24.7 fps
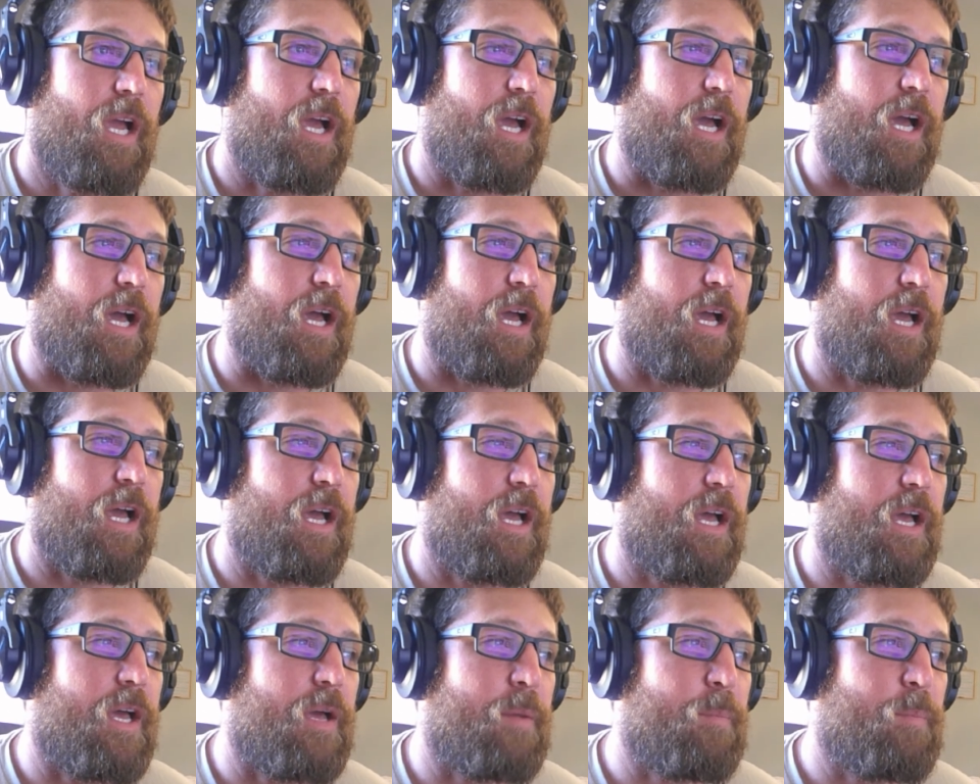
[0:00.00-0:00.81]

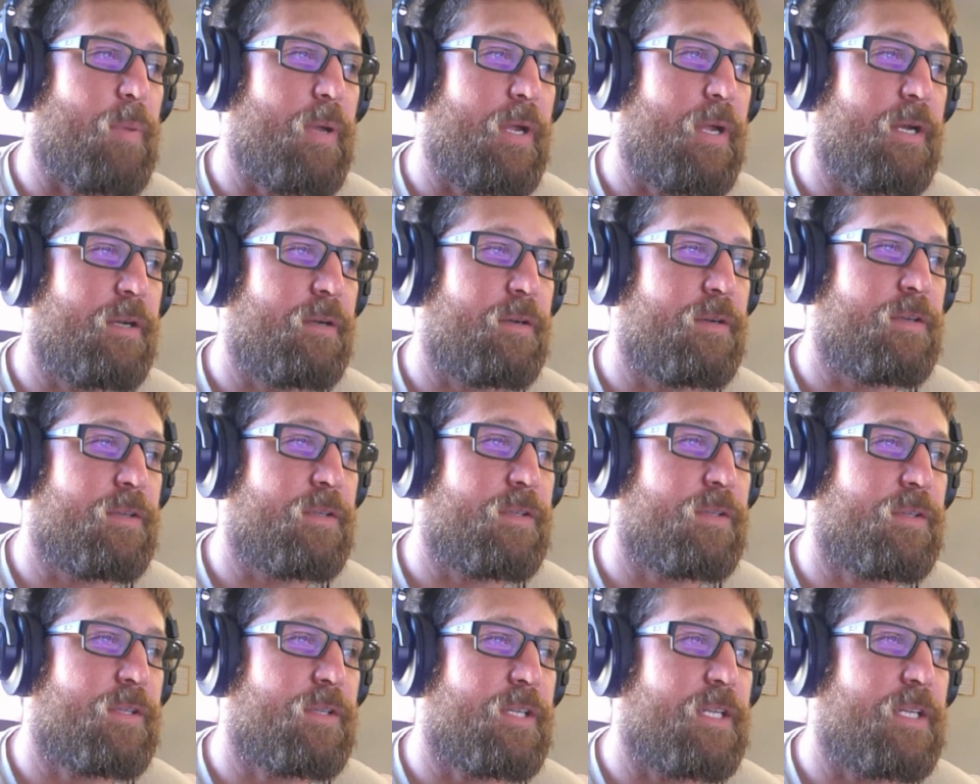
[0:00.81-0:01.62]

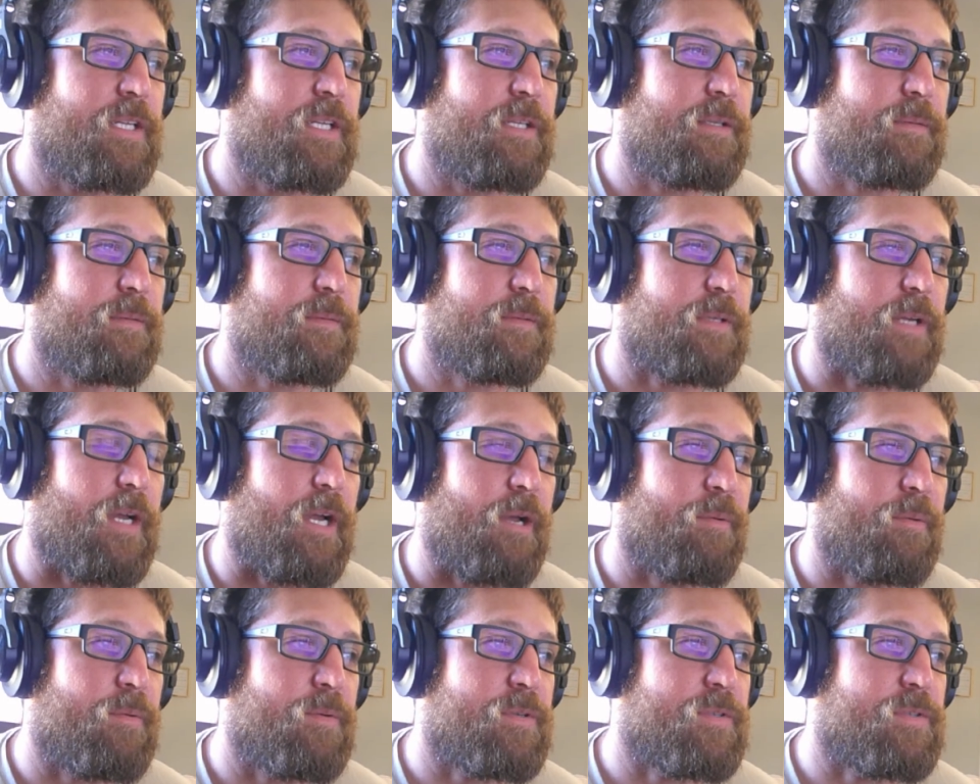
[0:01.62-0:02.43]
Apparently I
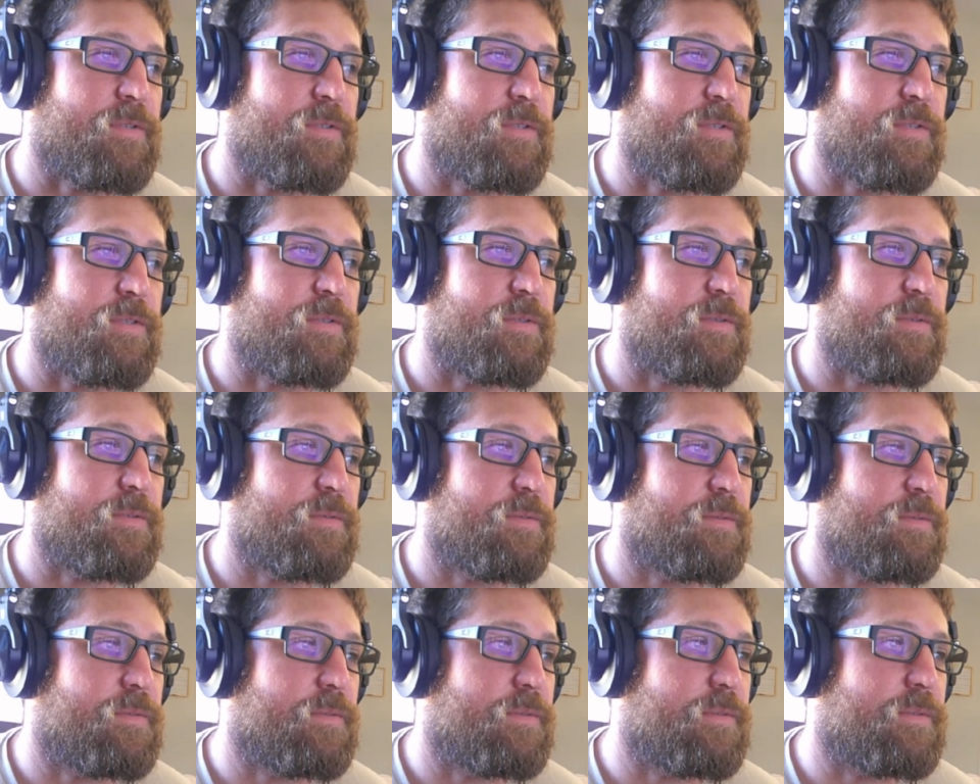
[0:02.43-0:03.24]
was,
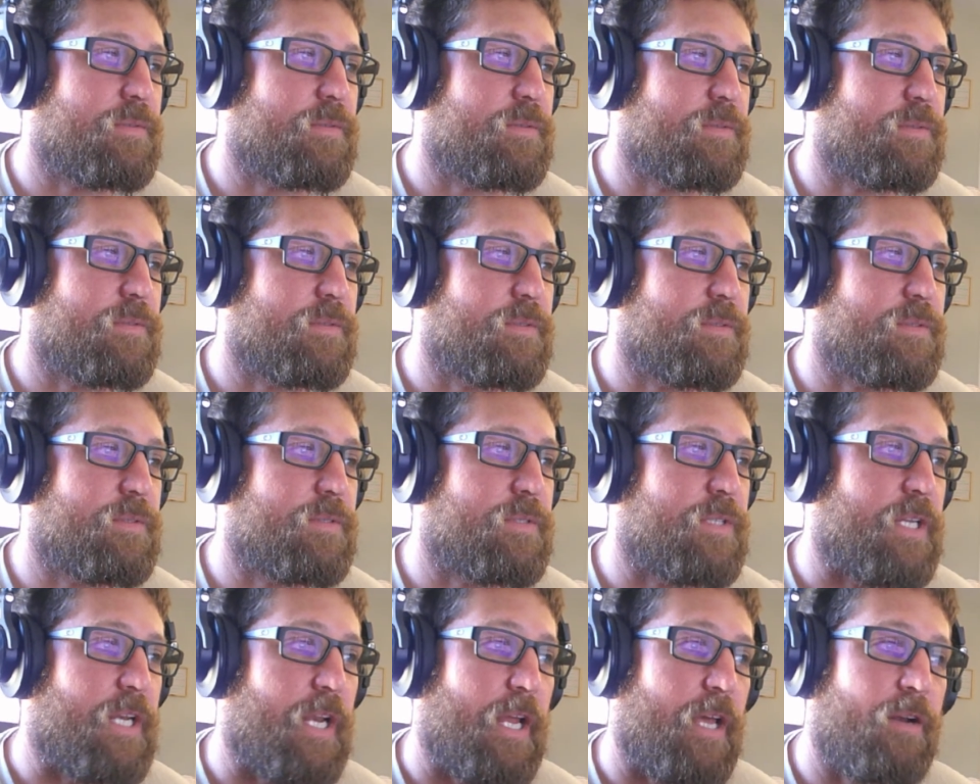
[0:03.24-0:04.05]

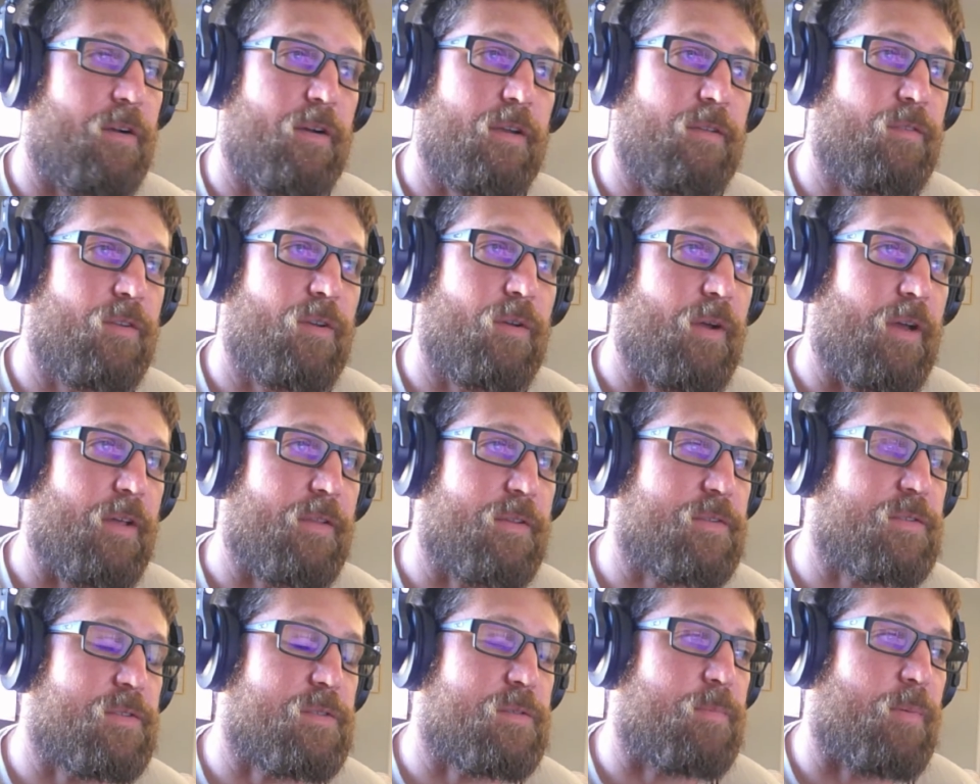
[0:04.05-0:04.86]
and I don't even know how
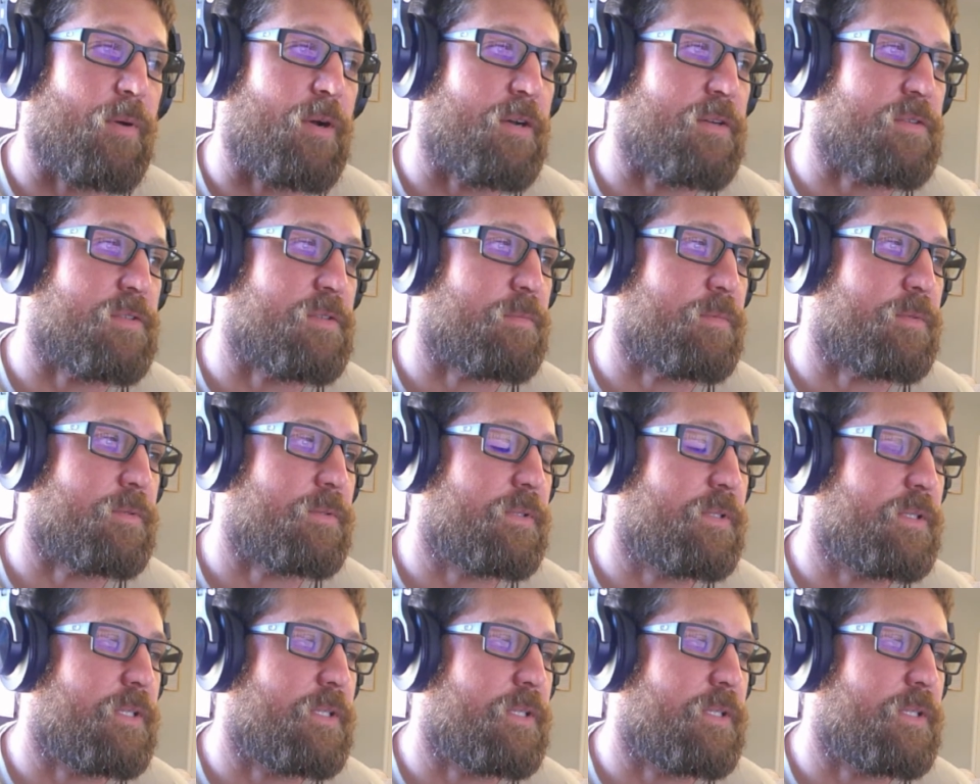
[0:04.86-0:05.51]
this is possible.